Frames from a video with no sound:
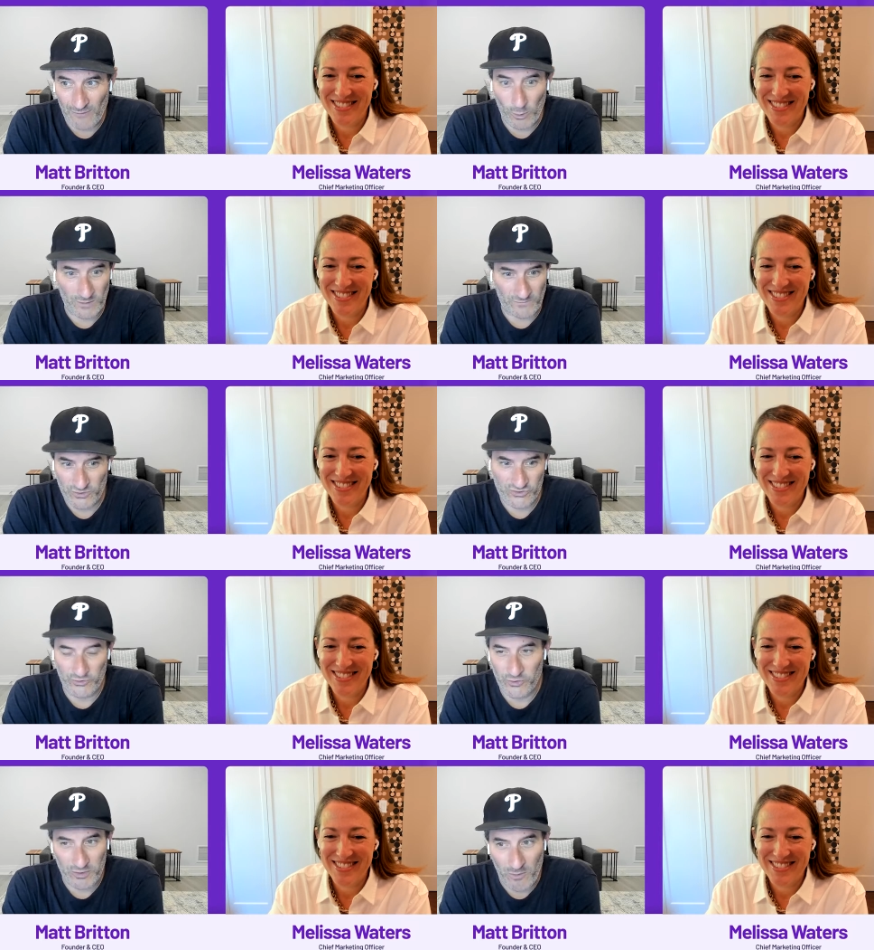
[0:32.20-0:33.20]
Speaker 1: what first drew you
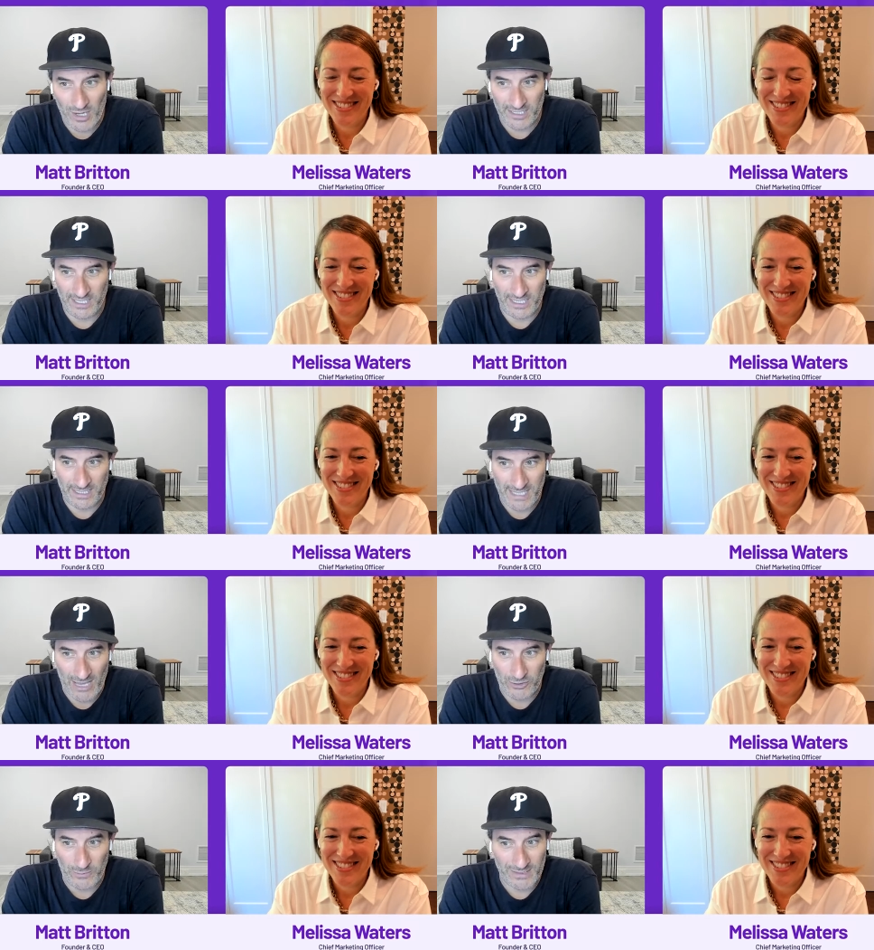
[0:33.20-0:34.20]
to marketing and how
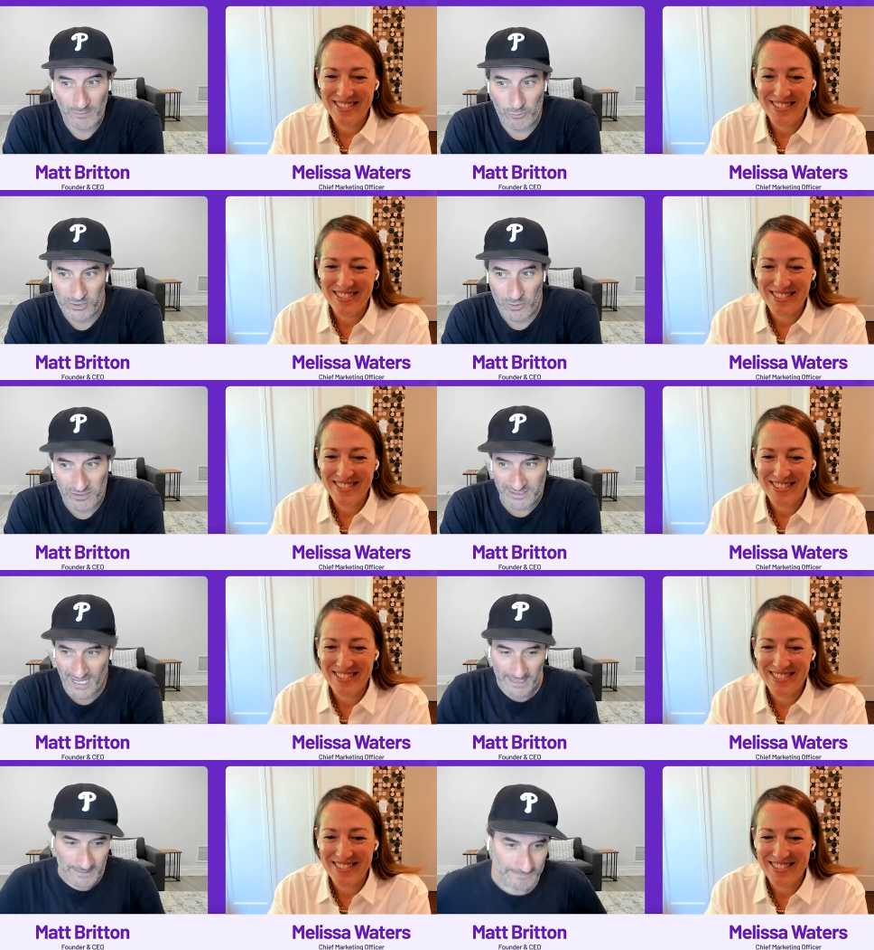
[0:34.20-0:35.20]
you ended up where you are today.
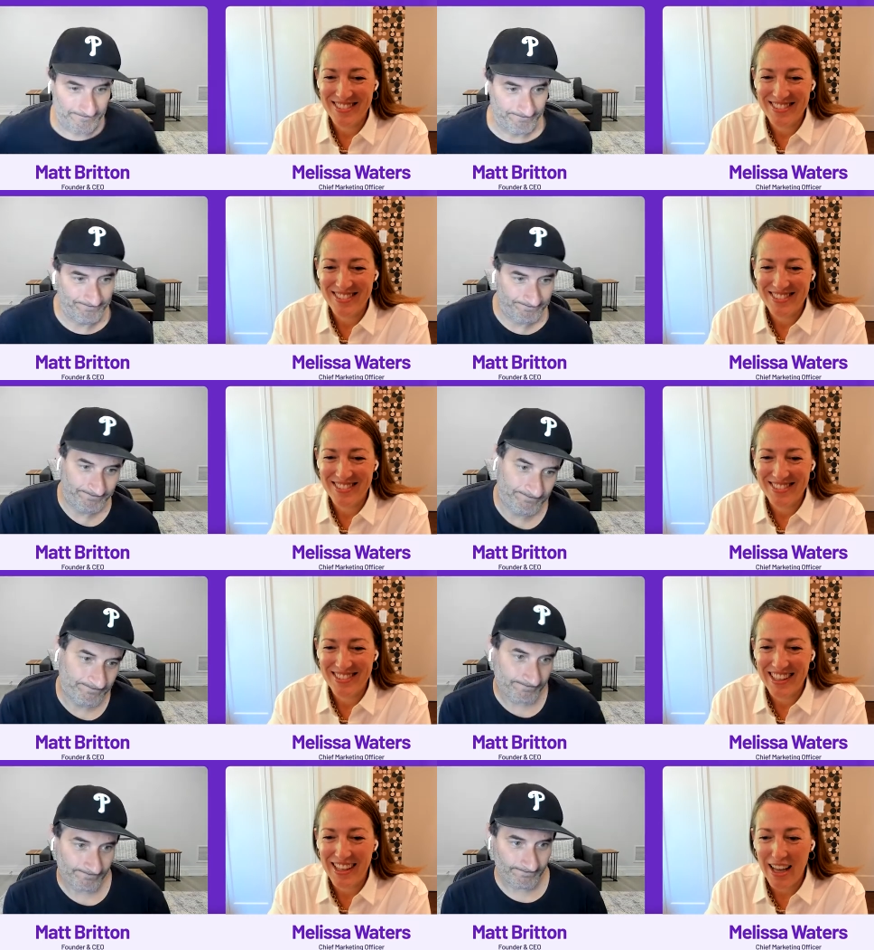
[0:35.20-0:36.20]

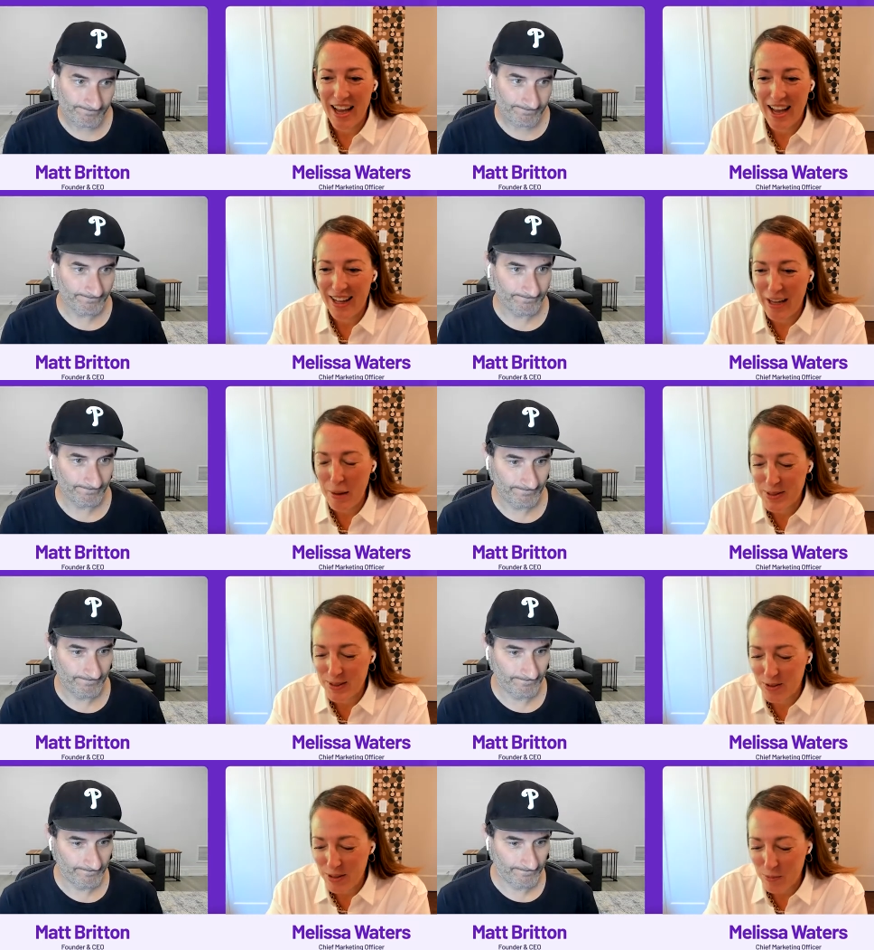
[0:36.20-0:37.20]
Speaker 2: Yeah,
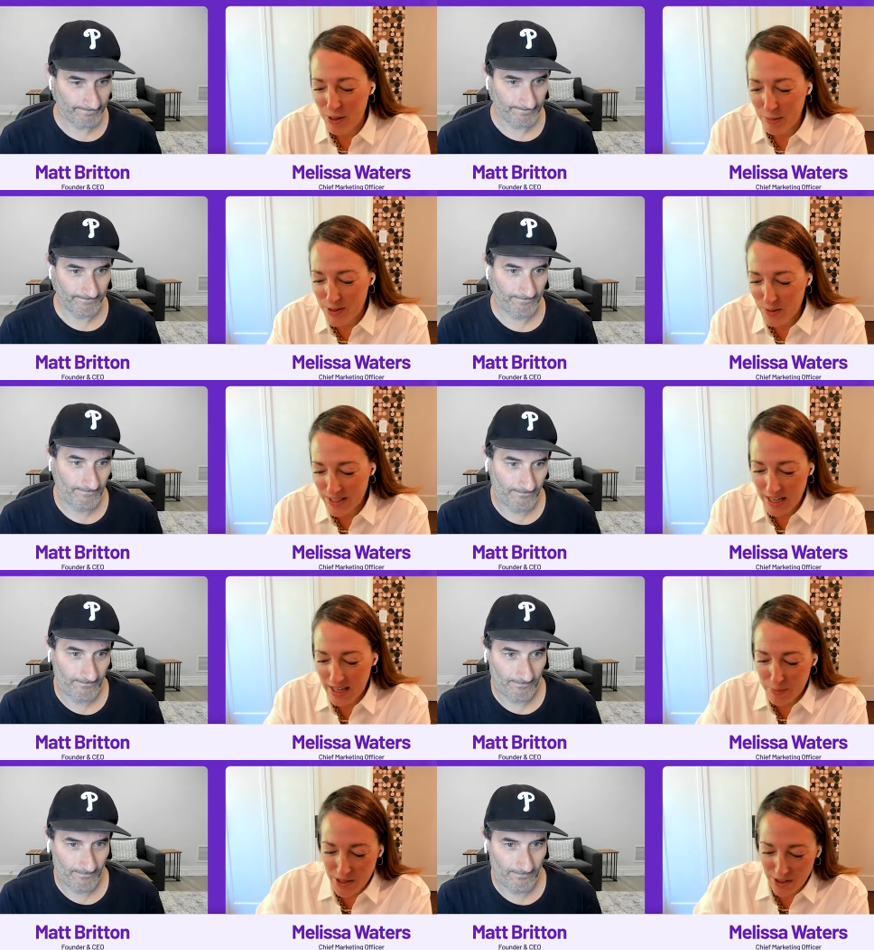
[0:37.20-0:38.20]
absolutely. Well, I'm so
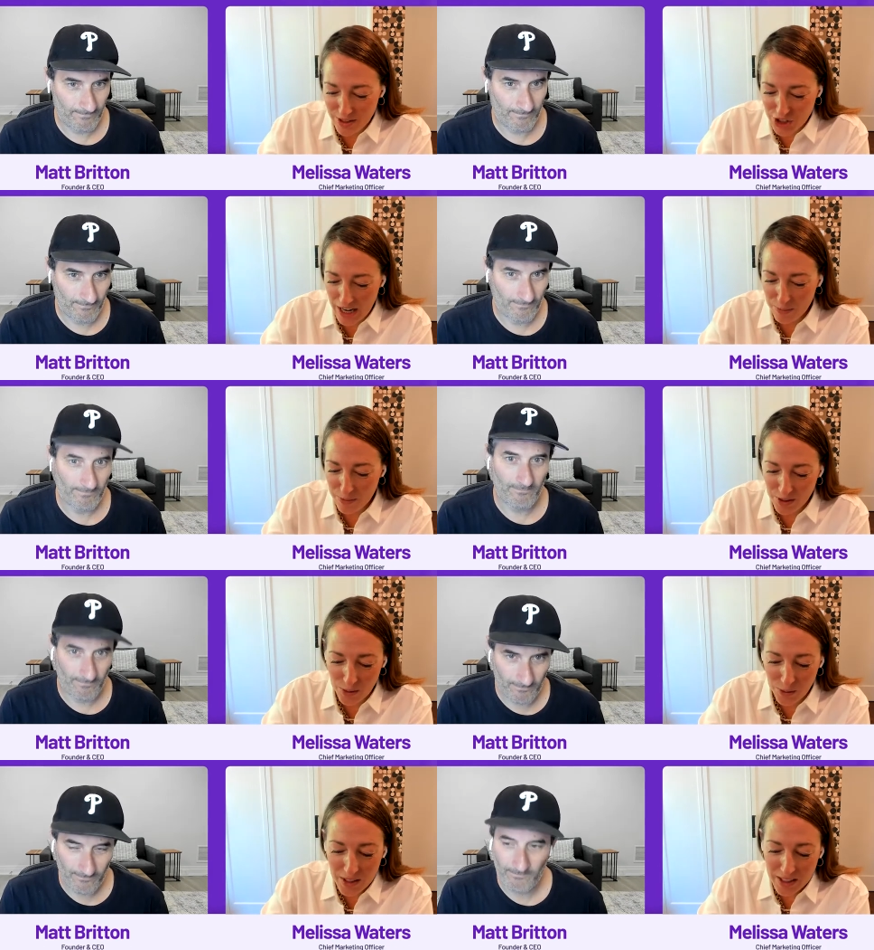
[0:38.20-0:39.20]
excited to be here and chatting with
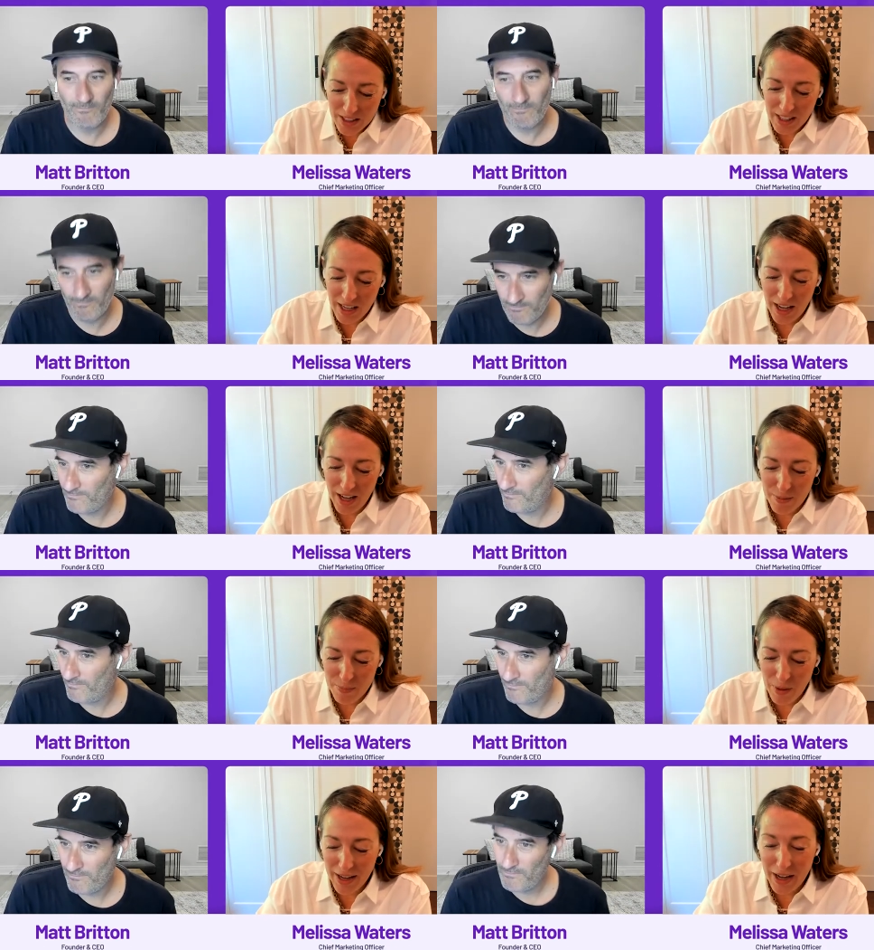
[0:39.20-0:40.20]
you.
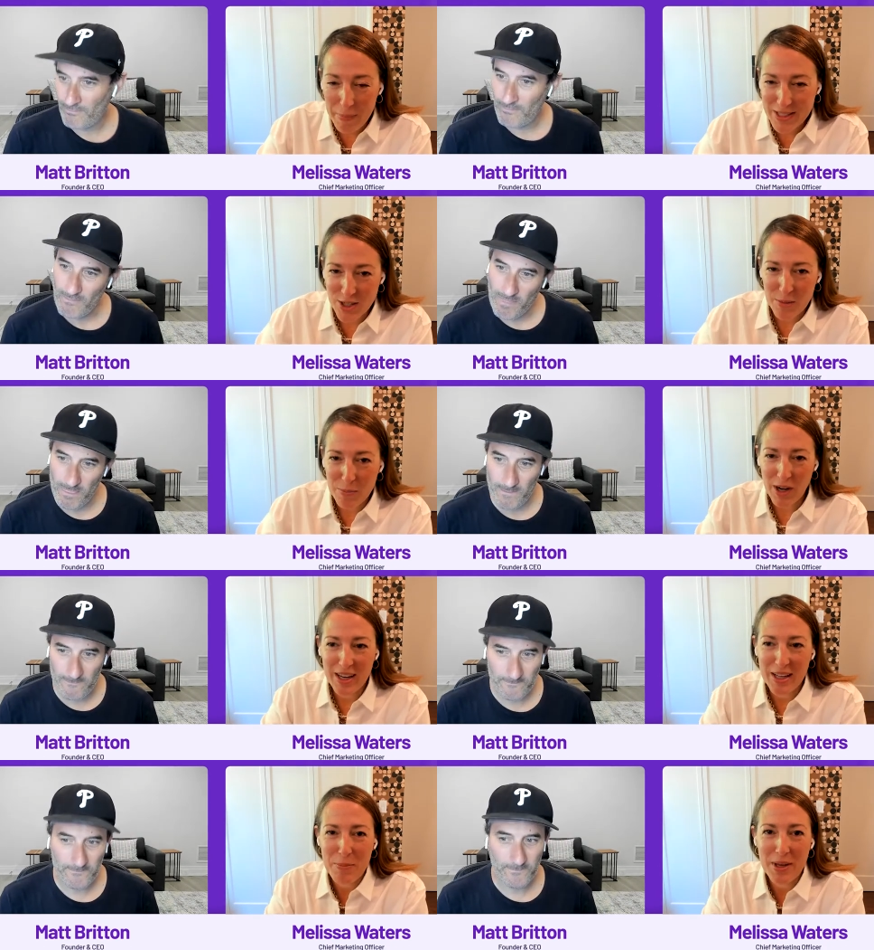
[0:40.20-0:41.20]
Um, I got my start in
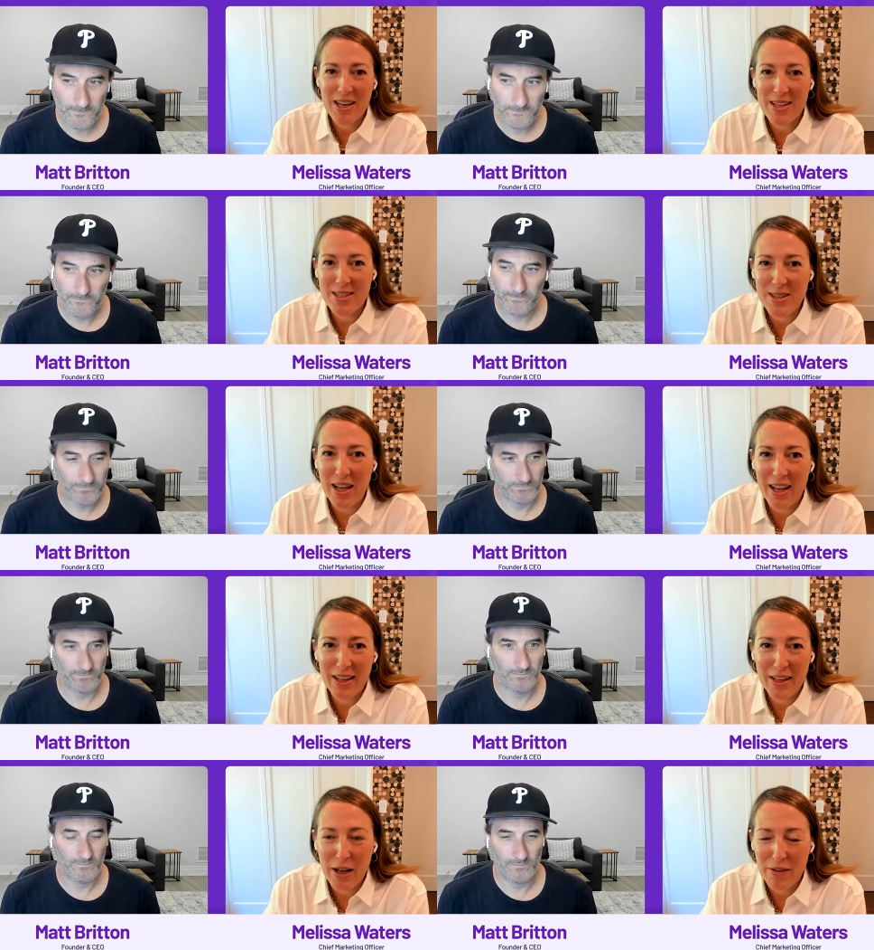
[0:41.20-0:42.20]
marketing because I